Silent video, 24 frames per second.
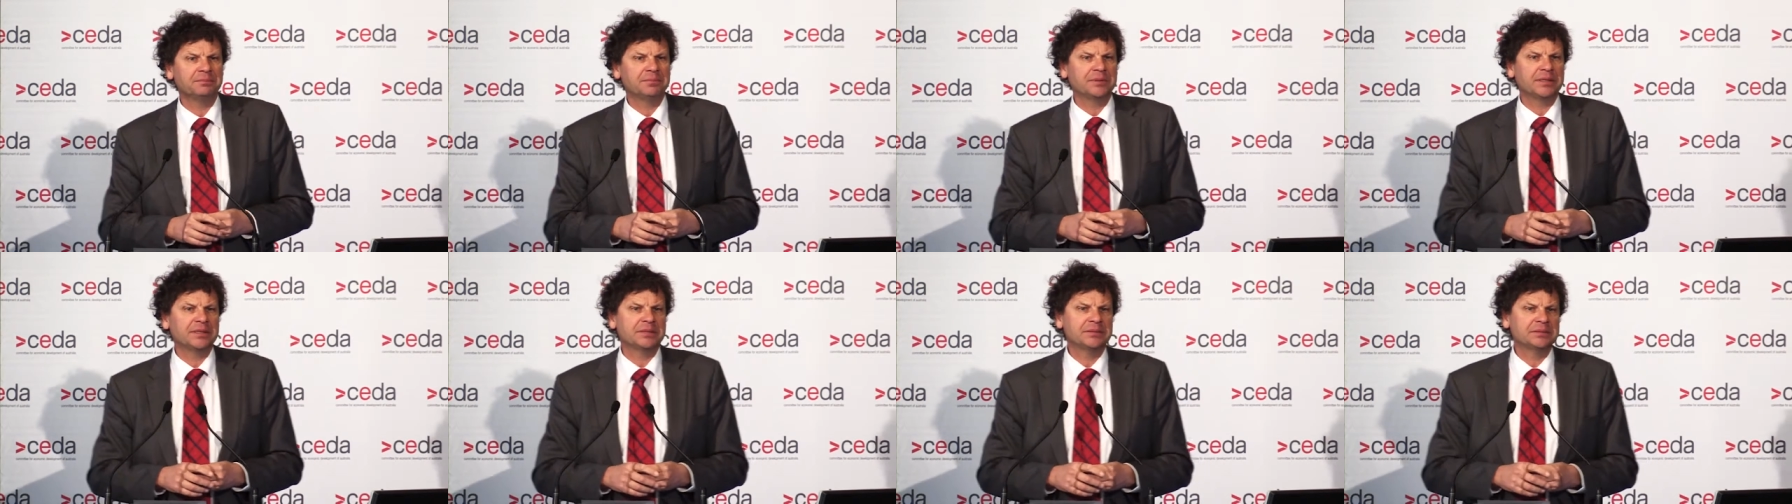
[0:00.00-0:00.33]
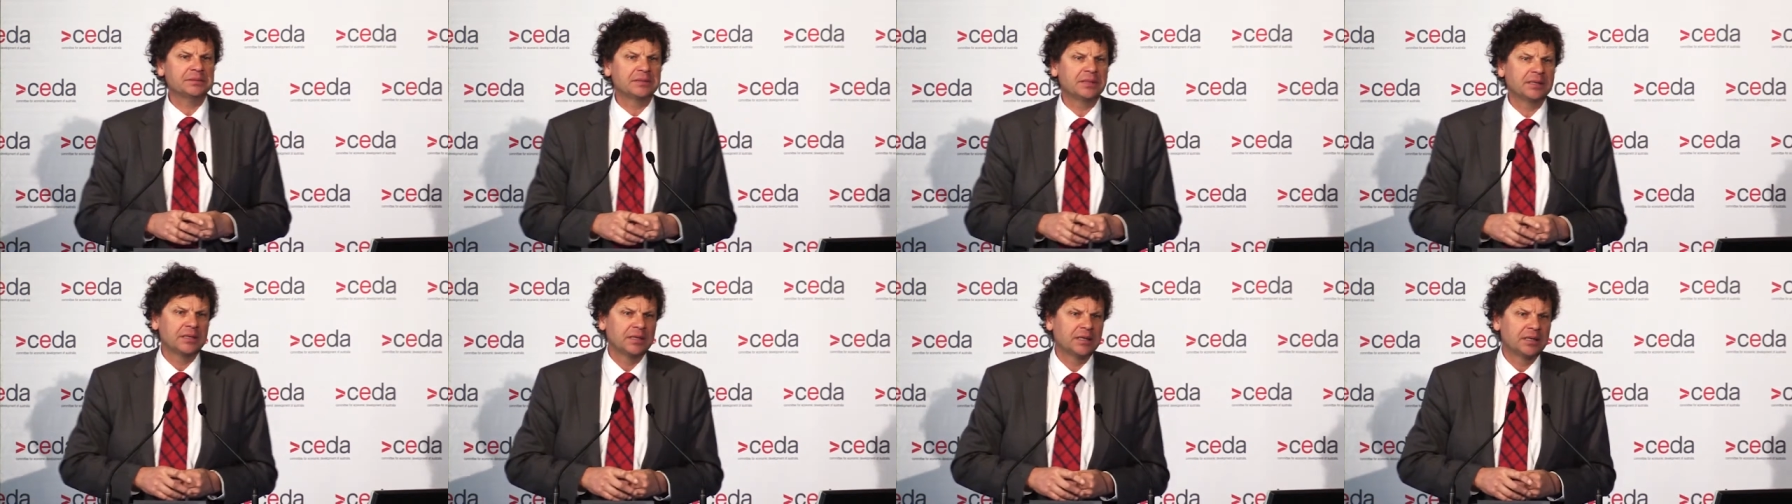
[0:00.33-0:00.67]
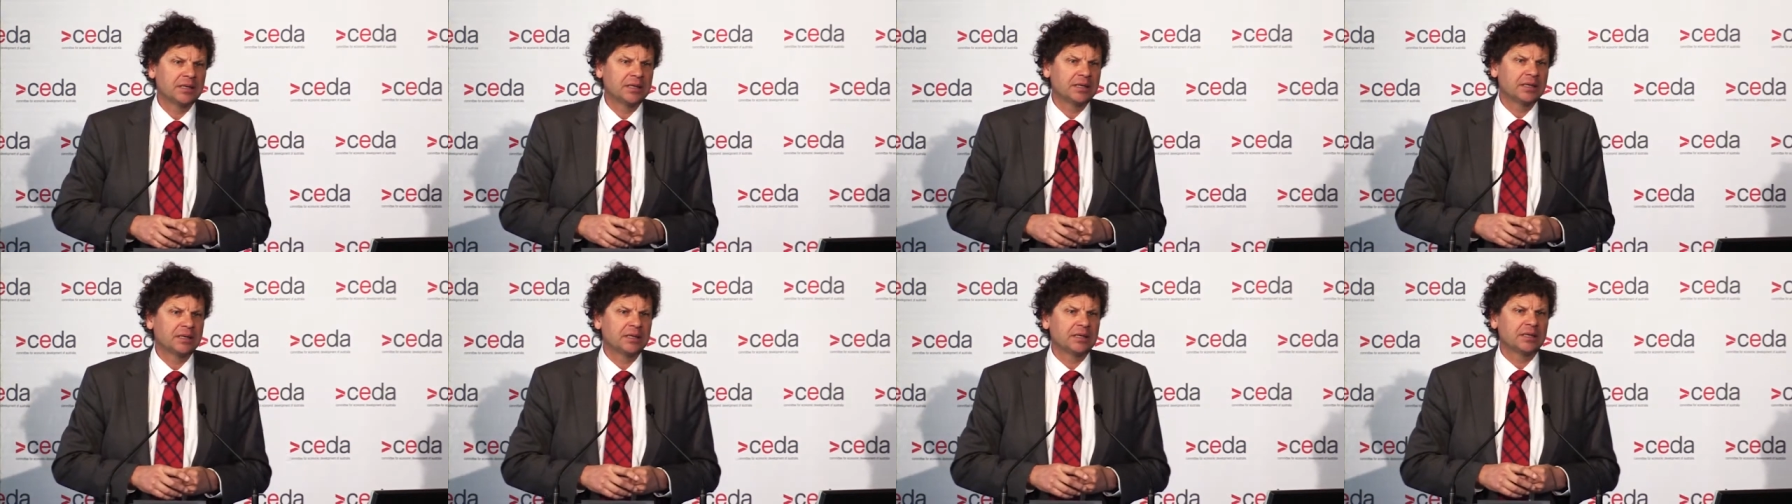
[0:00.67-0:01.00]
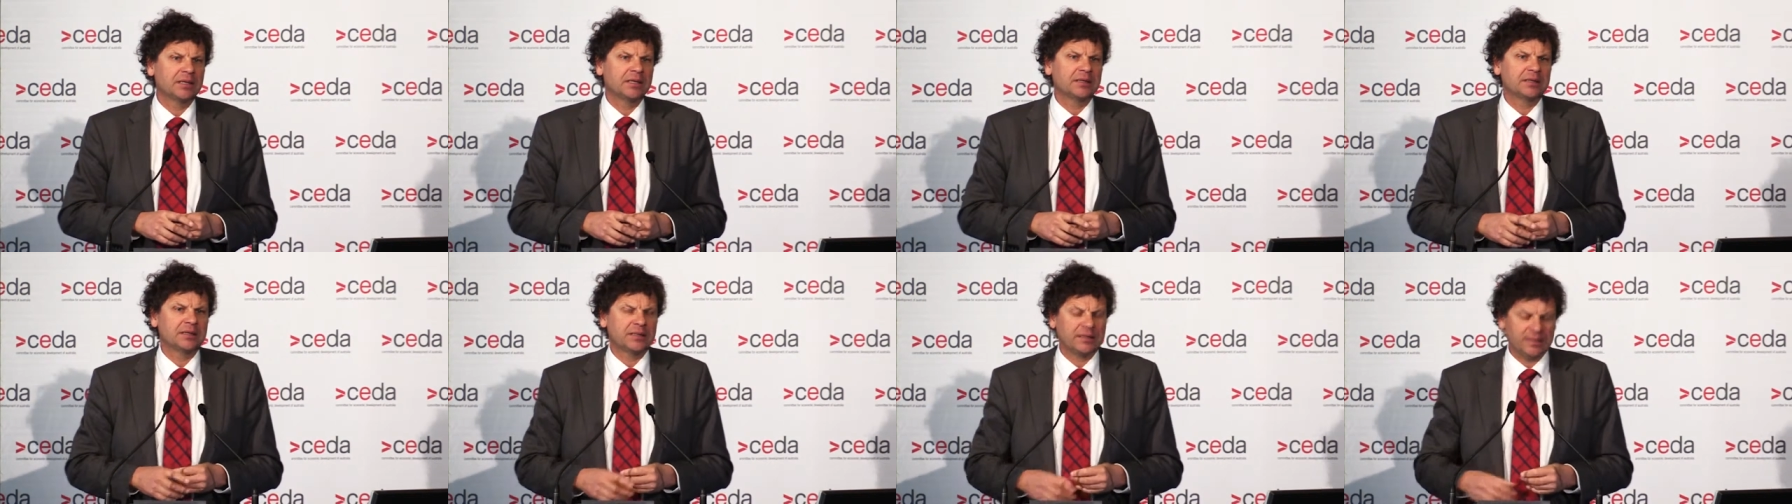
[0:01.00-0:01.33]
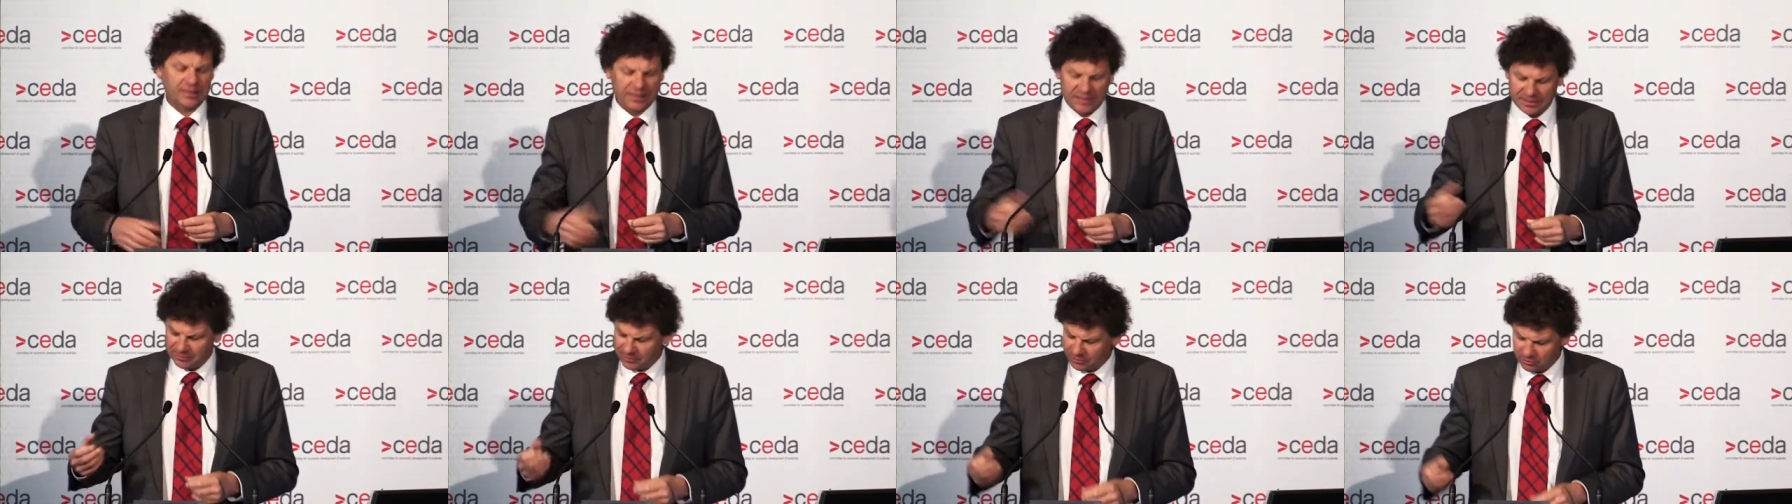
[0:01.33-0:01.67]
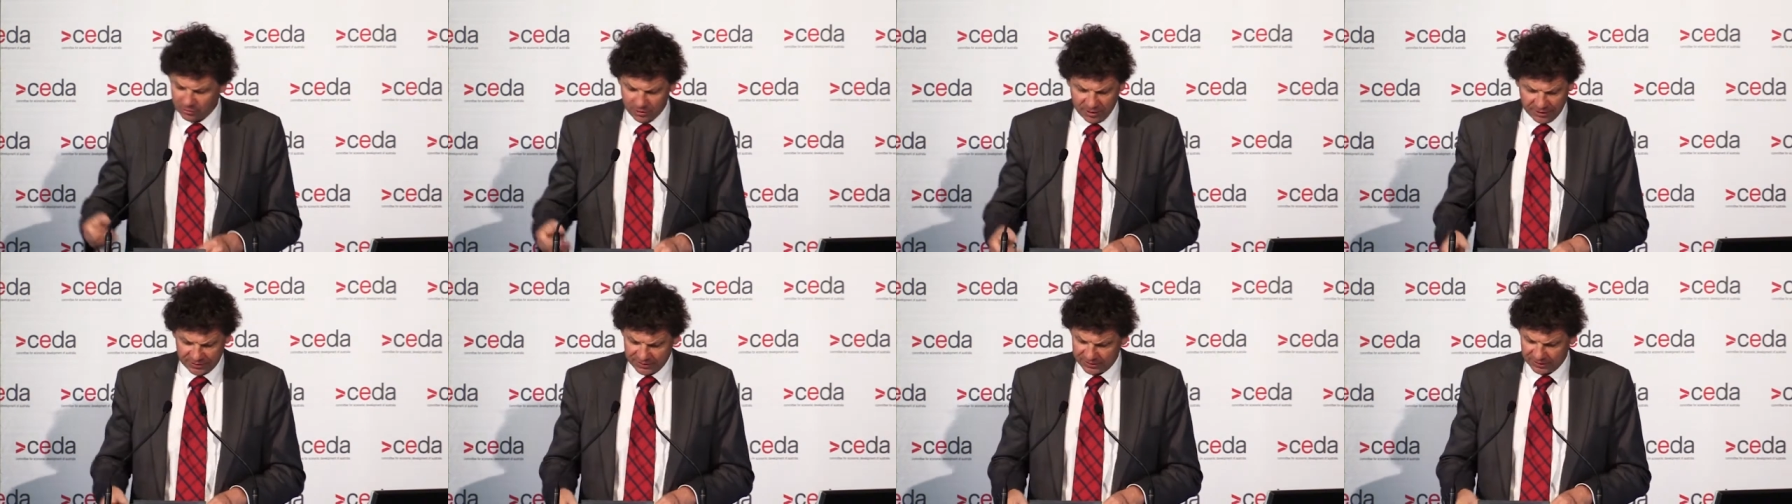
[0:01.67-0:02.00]
Eddie
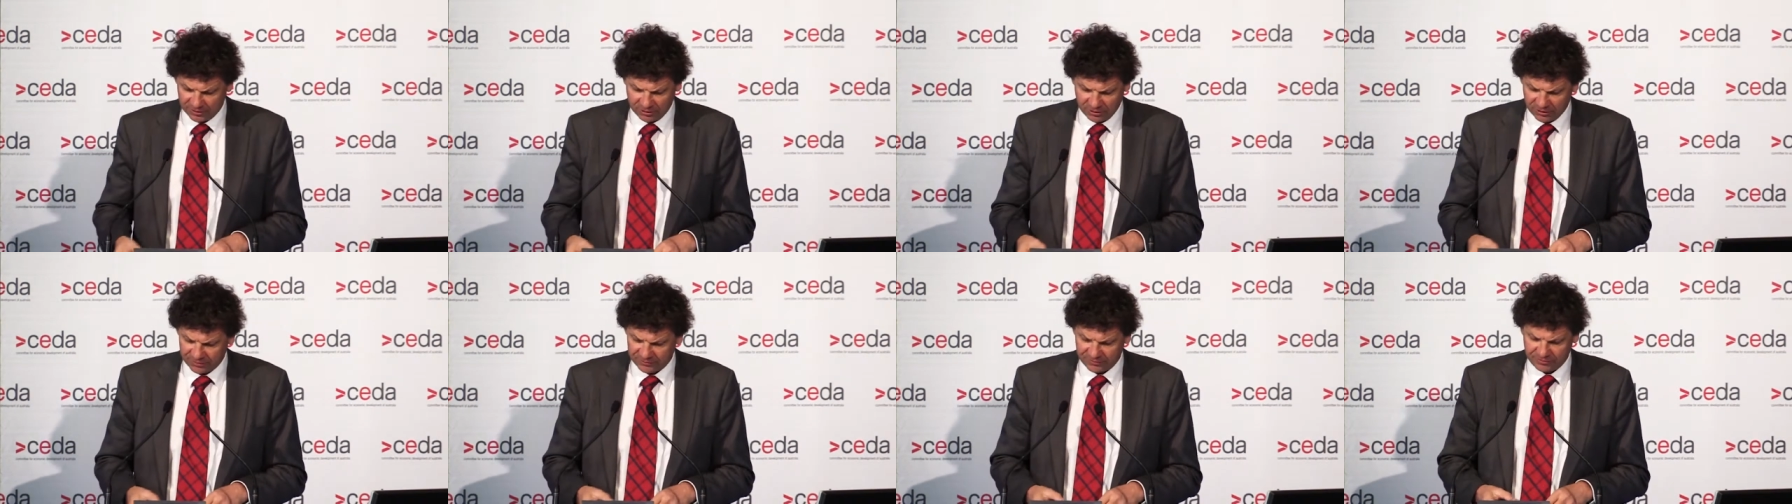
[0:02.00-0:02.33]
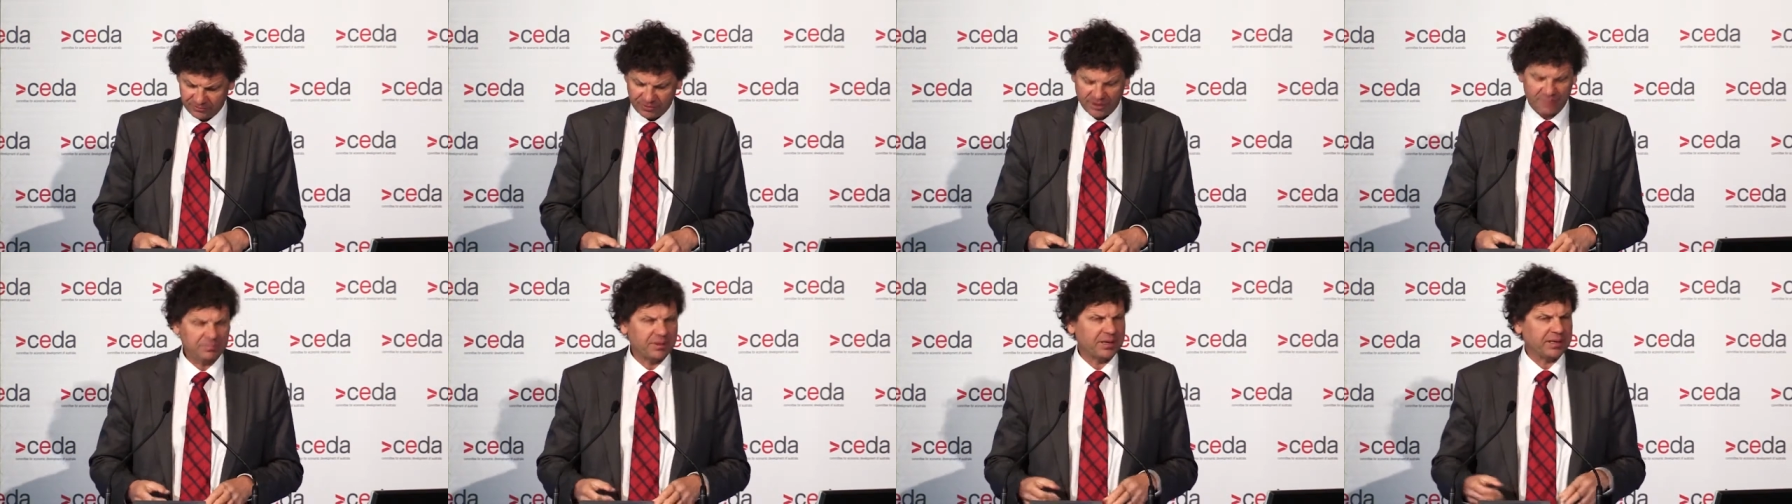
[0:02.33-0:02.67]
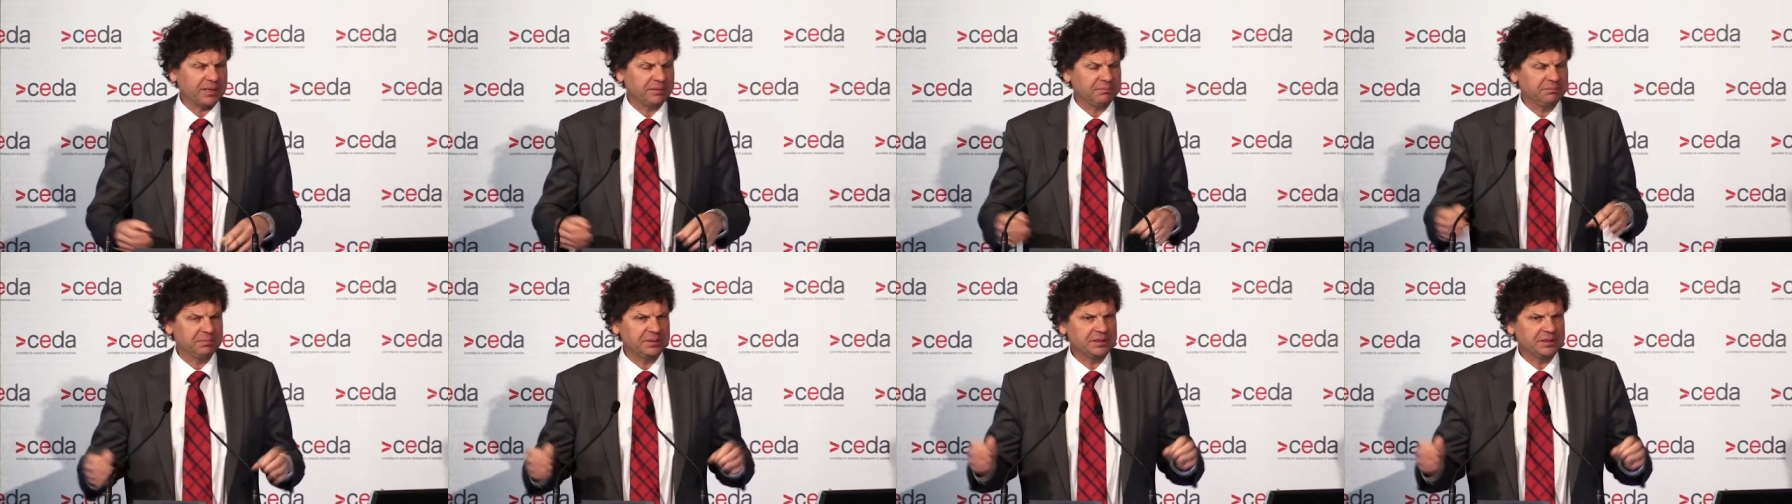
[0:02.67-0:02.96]
McGuire did a lot of grumbling.